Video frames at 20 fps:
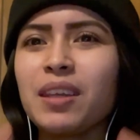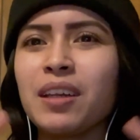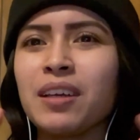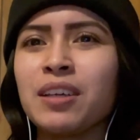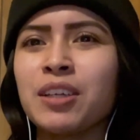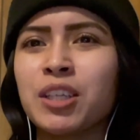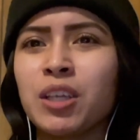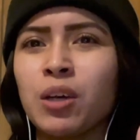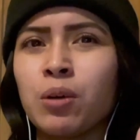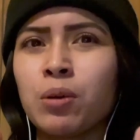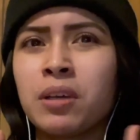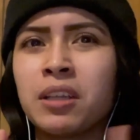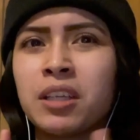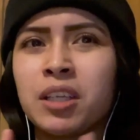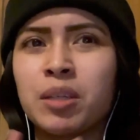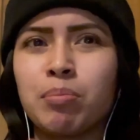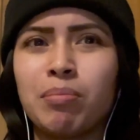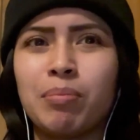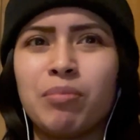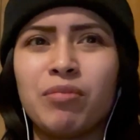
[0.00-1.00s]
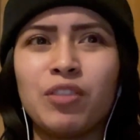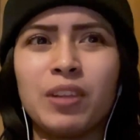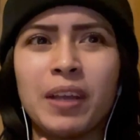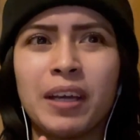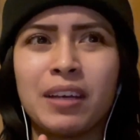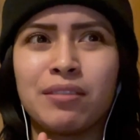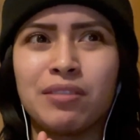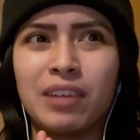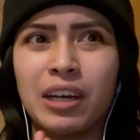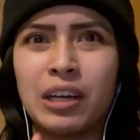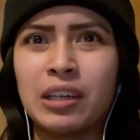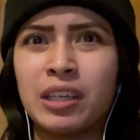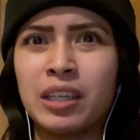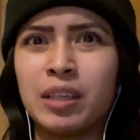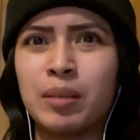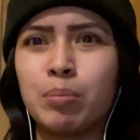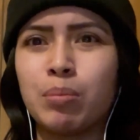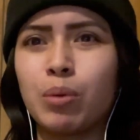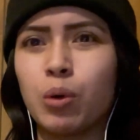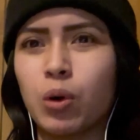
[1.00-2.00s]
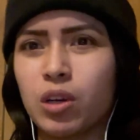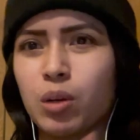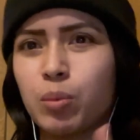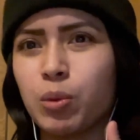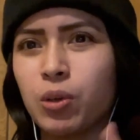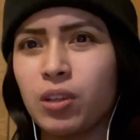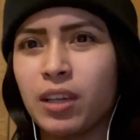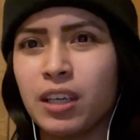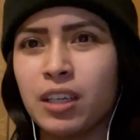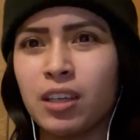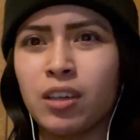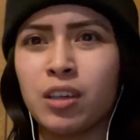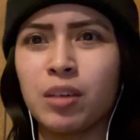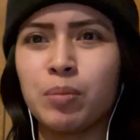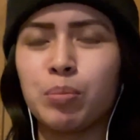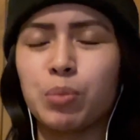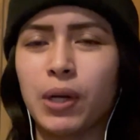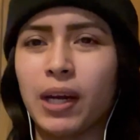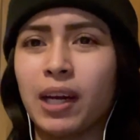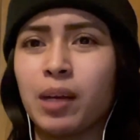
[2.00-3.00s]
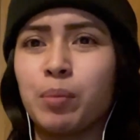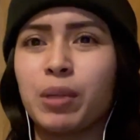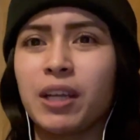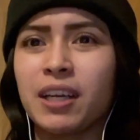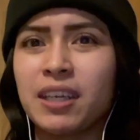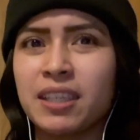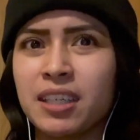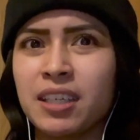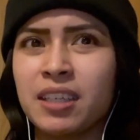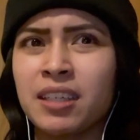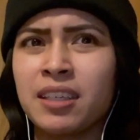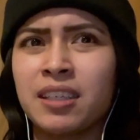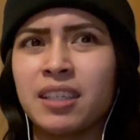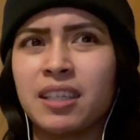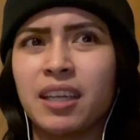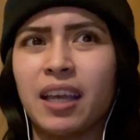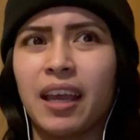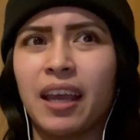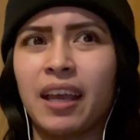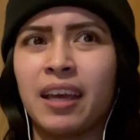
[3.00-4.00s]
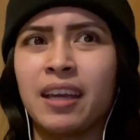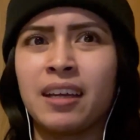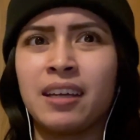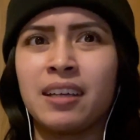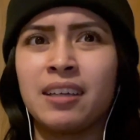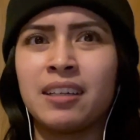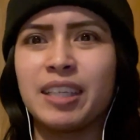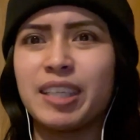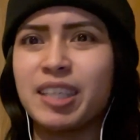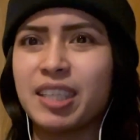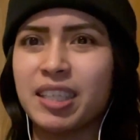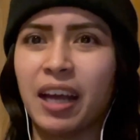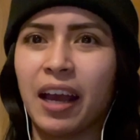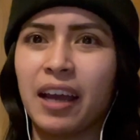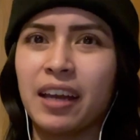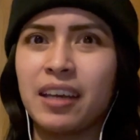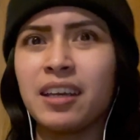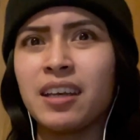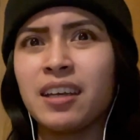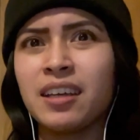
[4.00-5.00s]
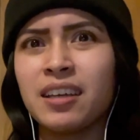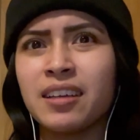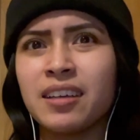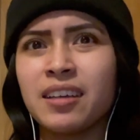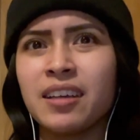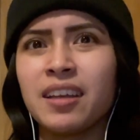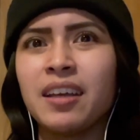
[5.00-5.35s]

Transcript: So it's like very portable, like you can bring it places, and it's tiny.